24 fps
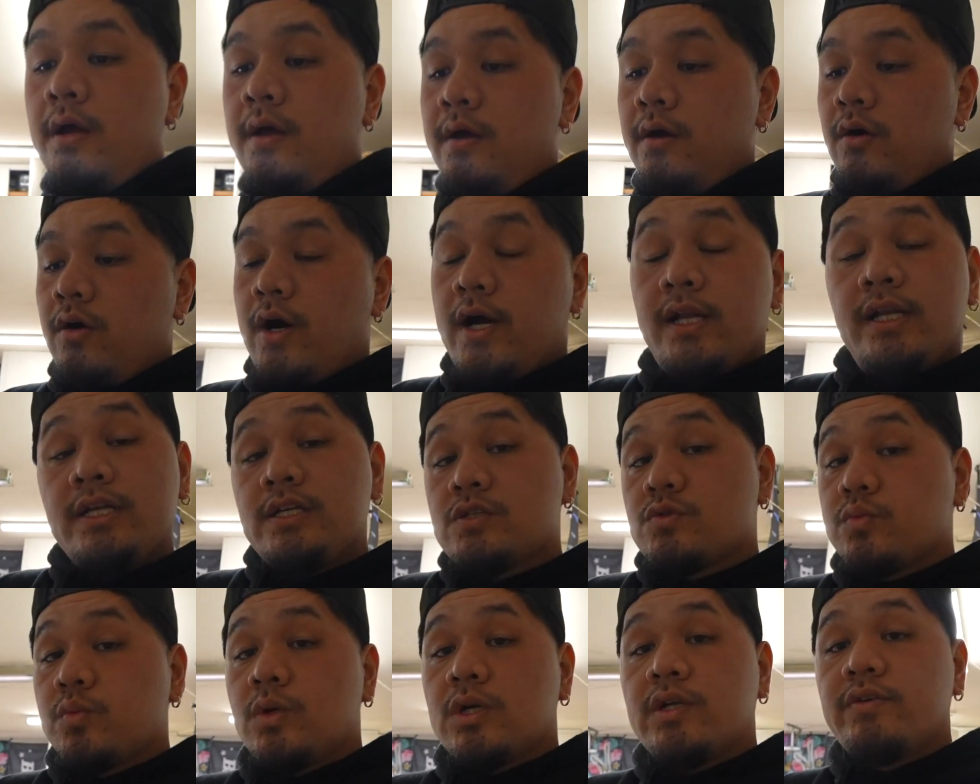or at
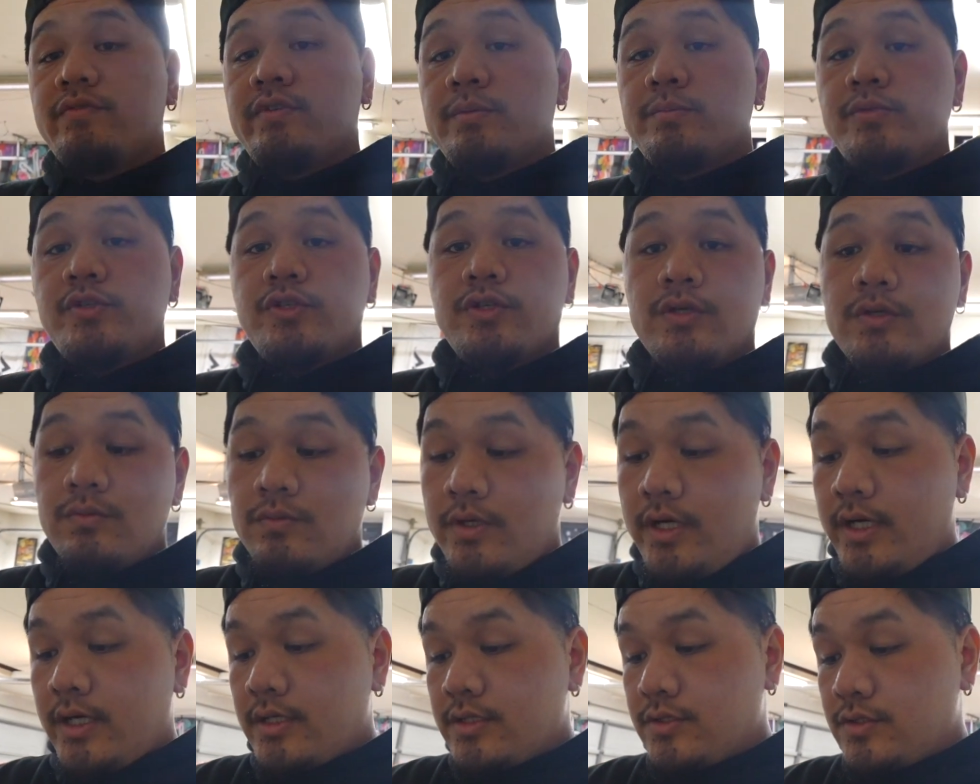least one of them should
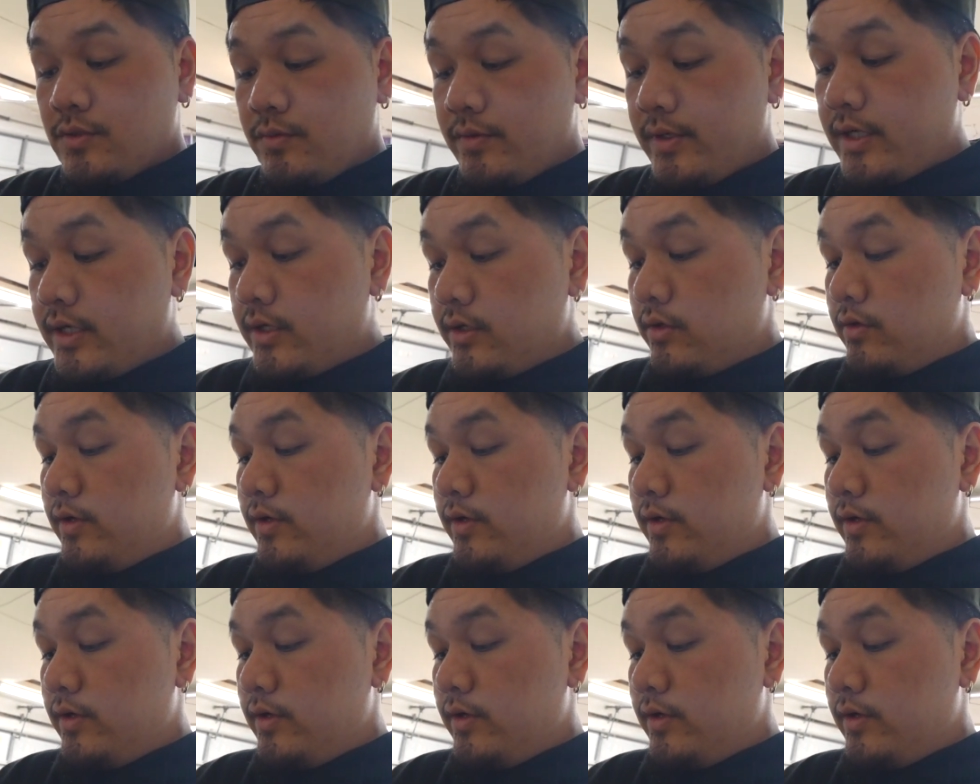work. So we're gonna